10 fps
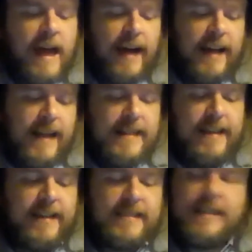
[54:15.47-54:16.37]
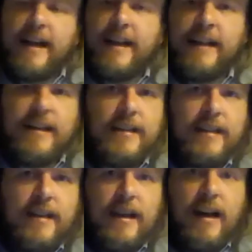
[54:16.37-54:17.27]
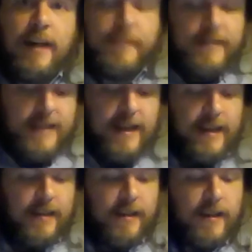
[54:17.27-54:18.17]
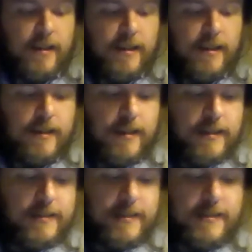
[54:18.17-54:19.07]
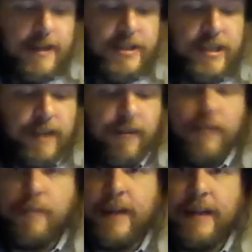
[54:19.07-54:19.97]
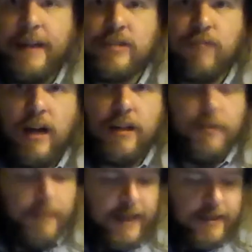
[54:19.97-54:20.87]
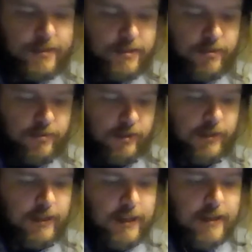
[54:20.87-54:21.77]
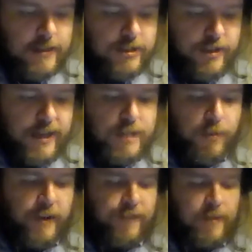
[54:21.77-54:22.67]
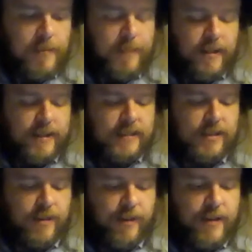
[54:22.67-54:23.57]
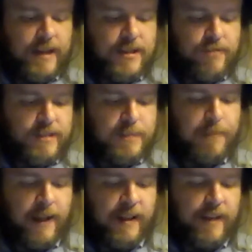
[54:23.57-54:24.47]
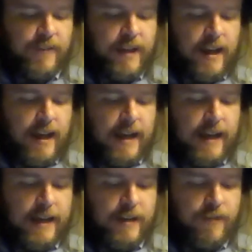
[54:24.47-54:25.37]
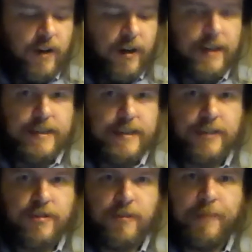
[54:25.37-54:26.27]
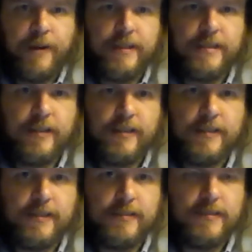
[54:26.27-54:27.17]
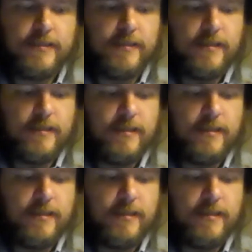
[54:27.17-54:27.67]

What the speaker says: I had the exciting, upsetting sensation that we were being swallowed by the school, transported from the building's throat into its belly via a kind of architectural peristalsis.